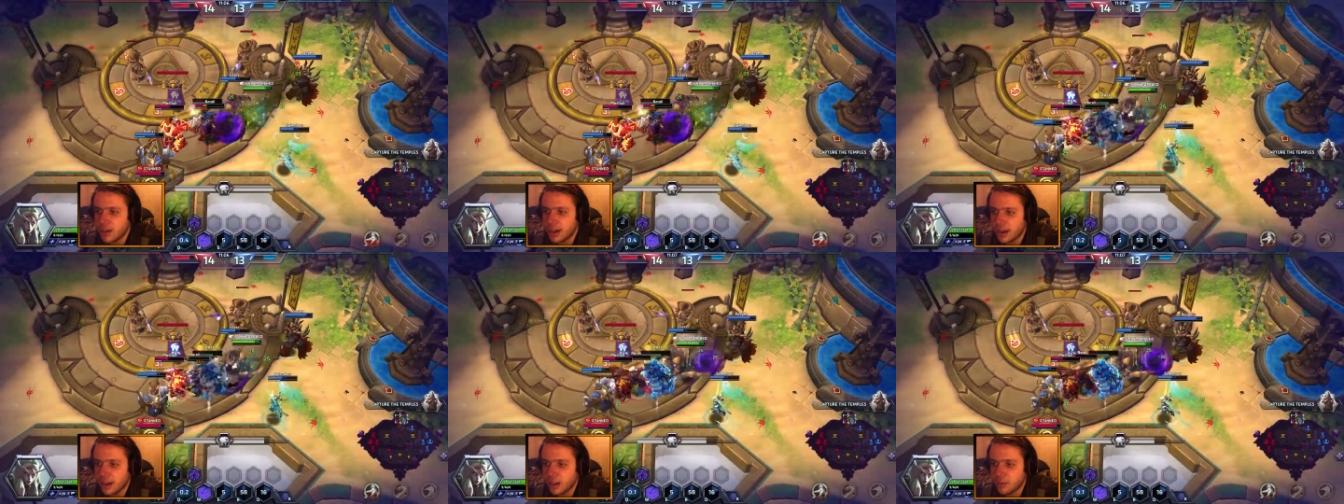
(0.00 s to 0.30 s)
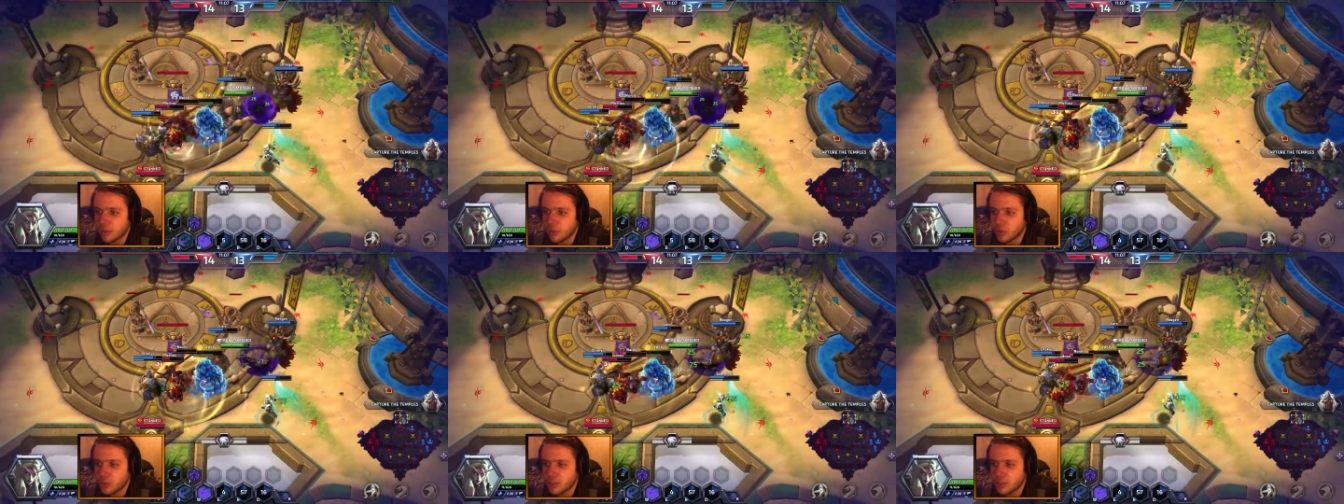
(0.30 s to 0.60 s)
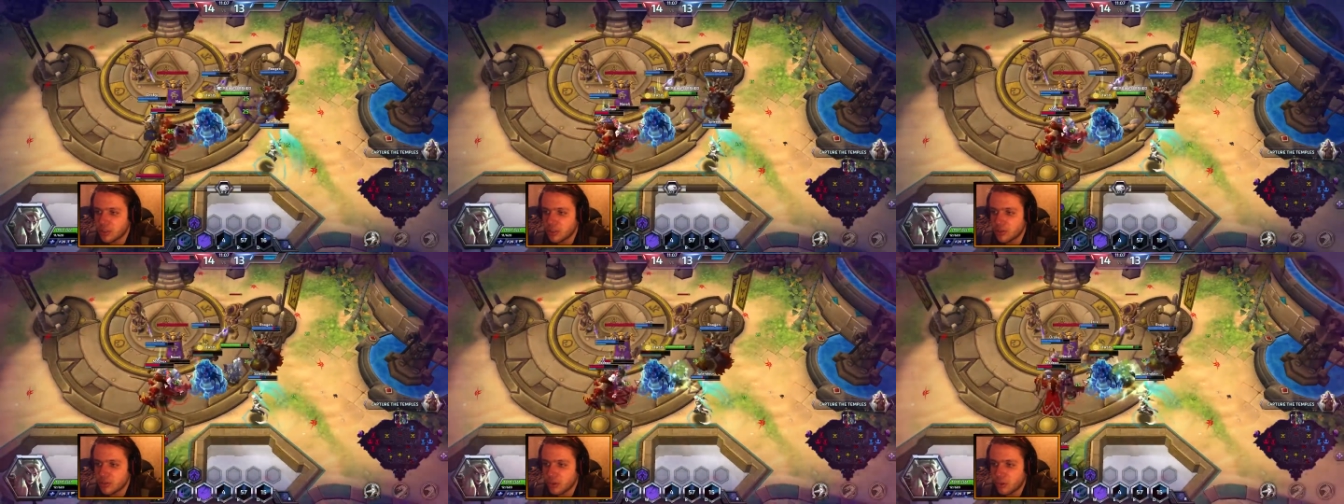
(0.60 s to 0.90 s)
I'm
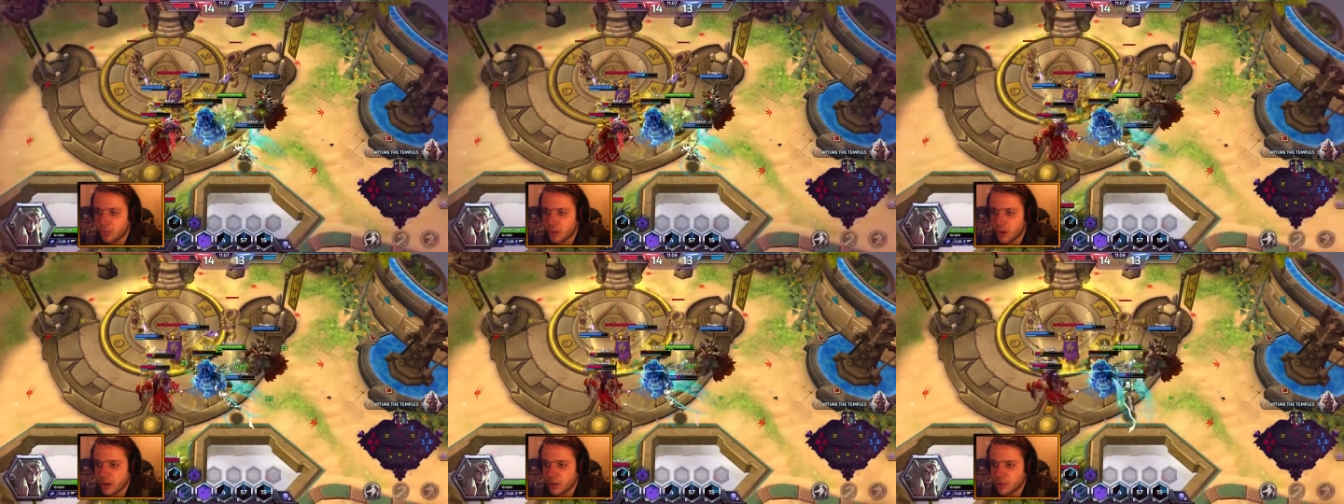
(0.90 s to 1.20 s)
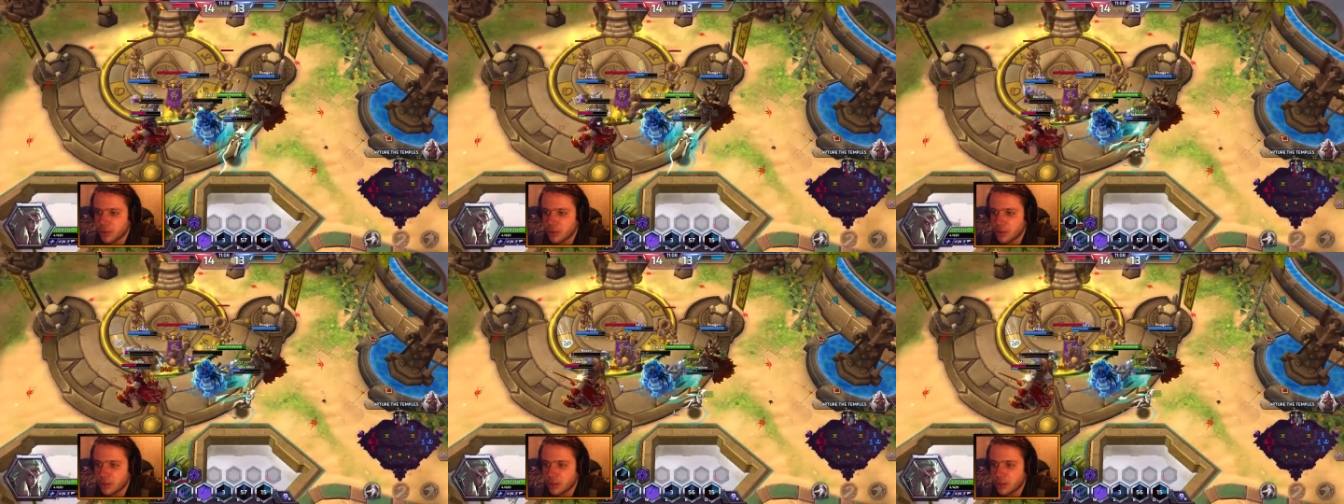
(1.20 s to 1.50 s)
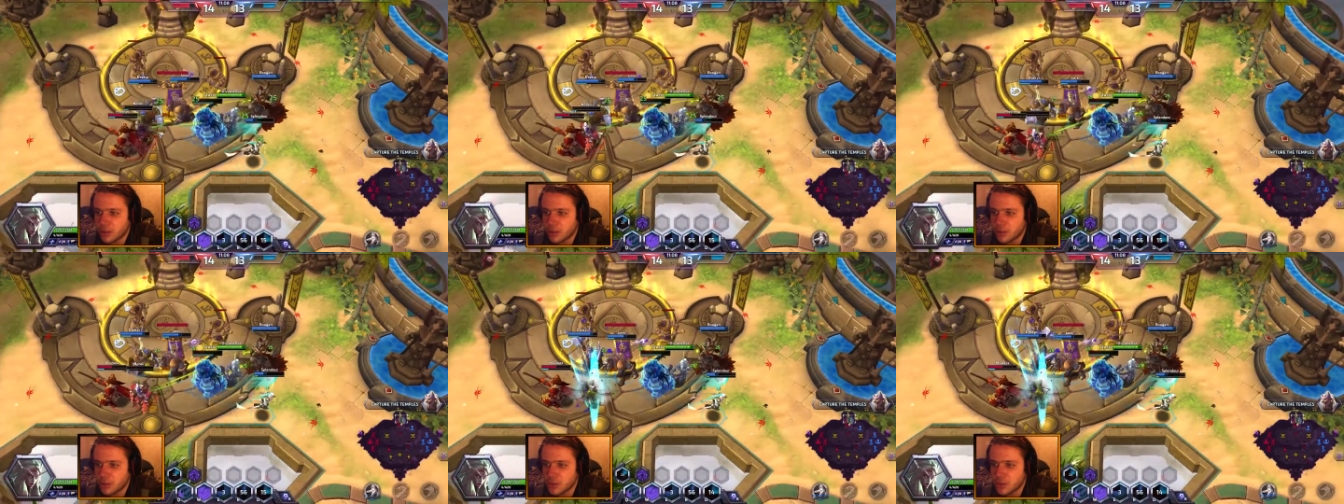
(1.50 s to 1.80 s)
ulting as well, Brightwing in
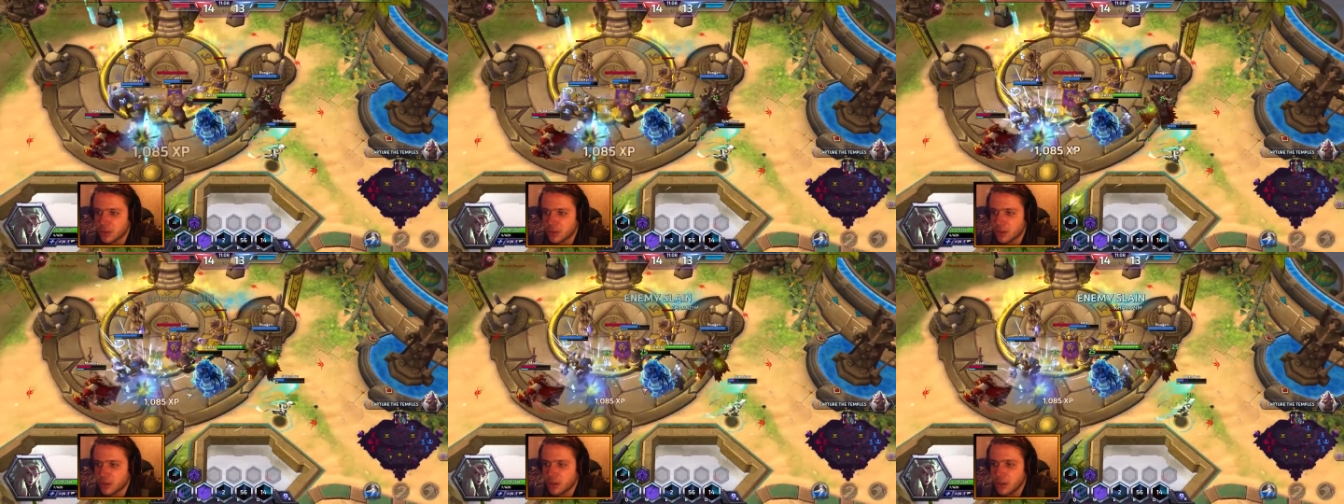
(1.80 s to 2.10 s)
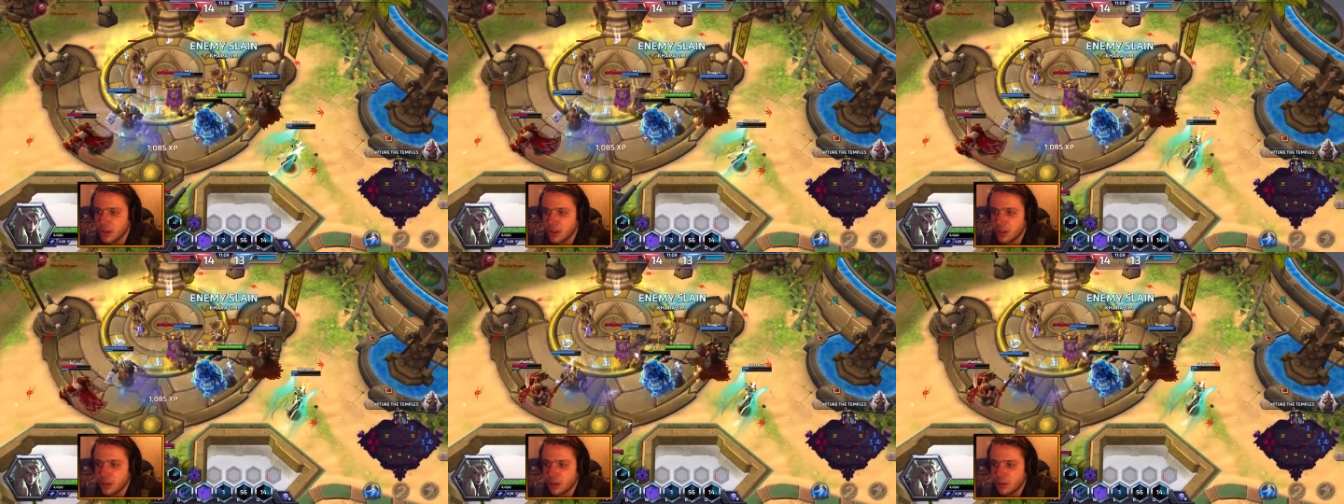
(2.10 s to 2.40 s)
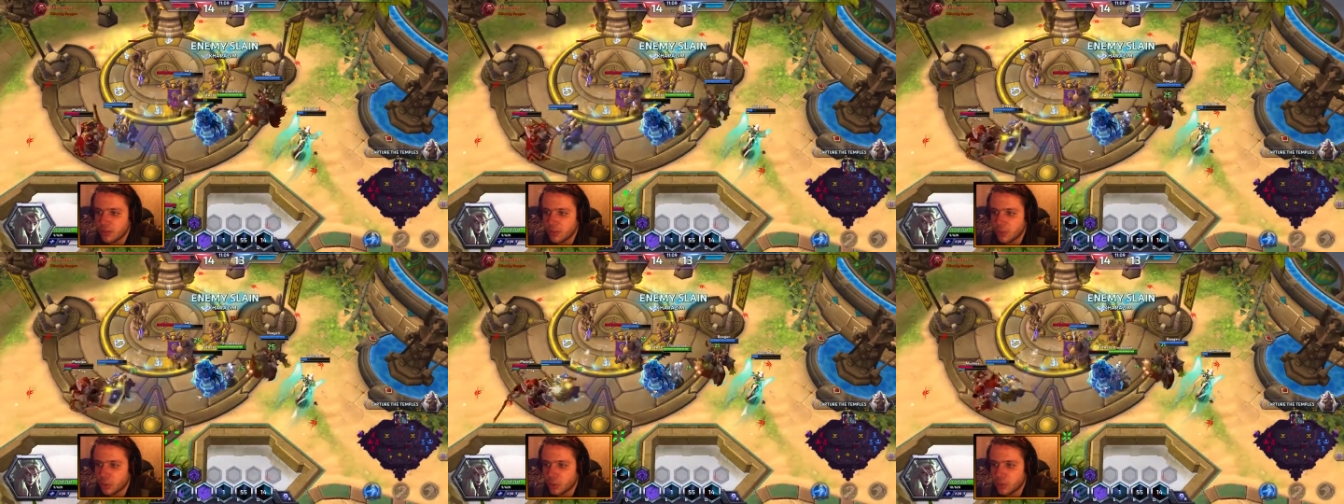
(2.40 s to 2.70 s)
the Crystal.
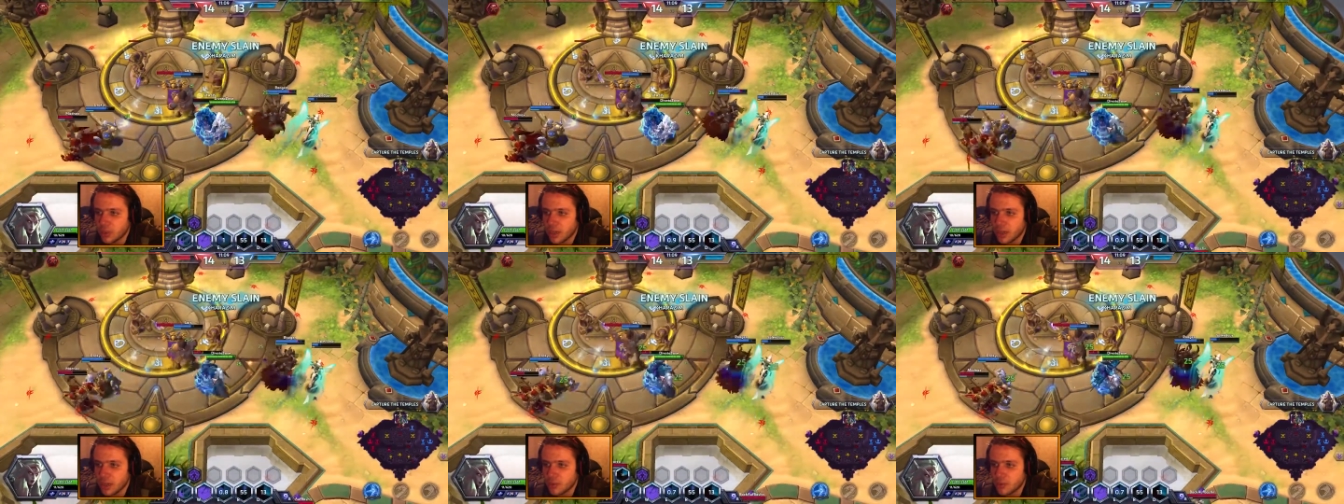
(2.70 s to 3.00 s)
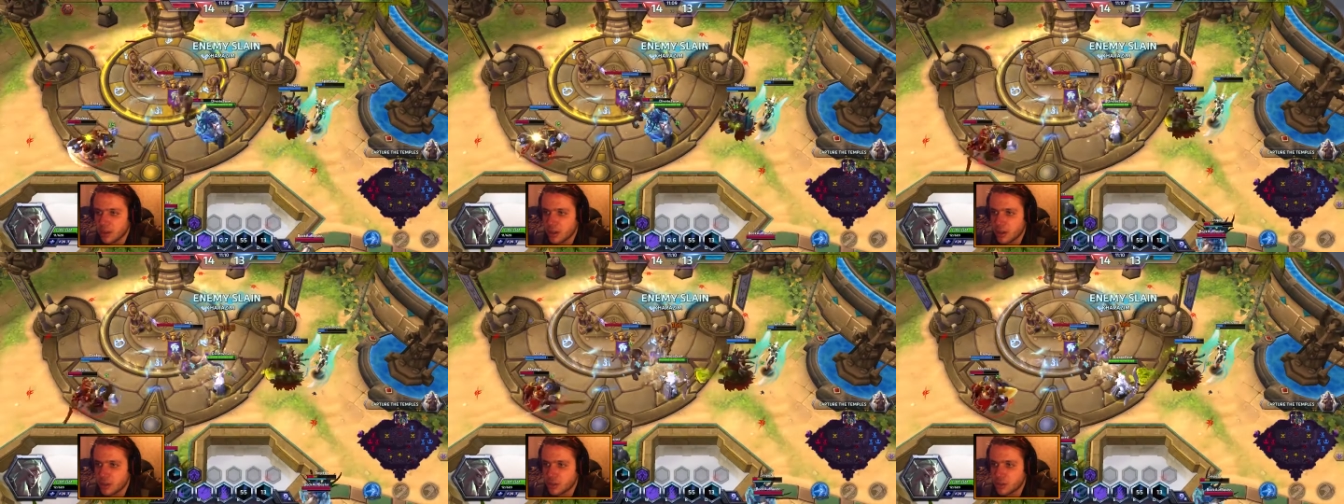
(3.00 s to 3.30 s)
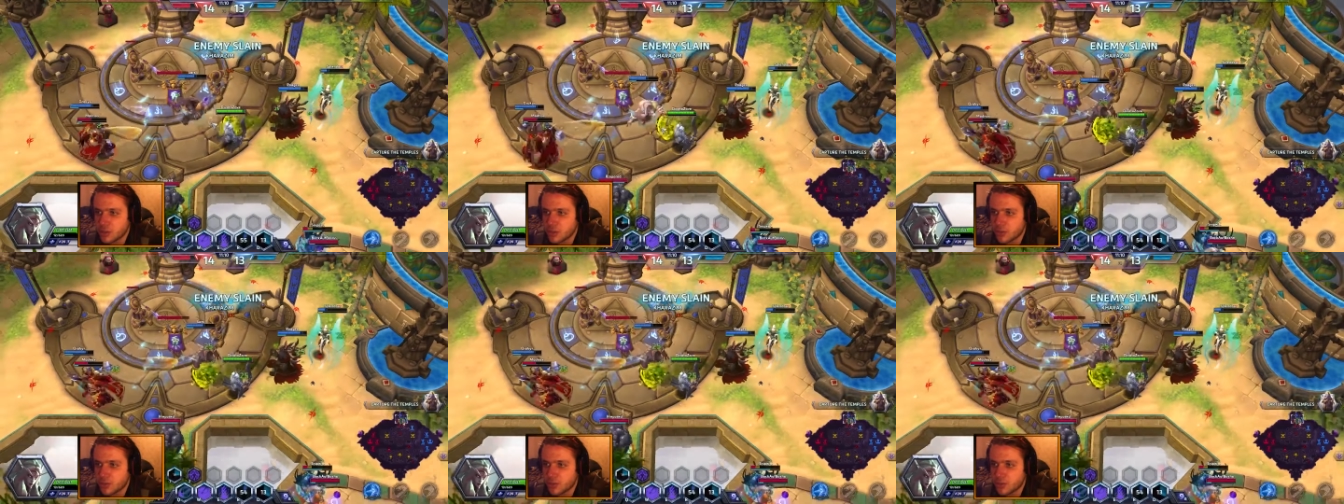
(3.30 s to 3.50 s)
Gul'dan manages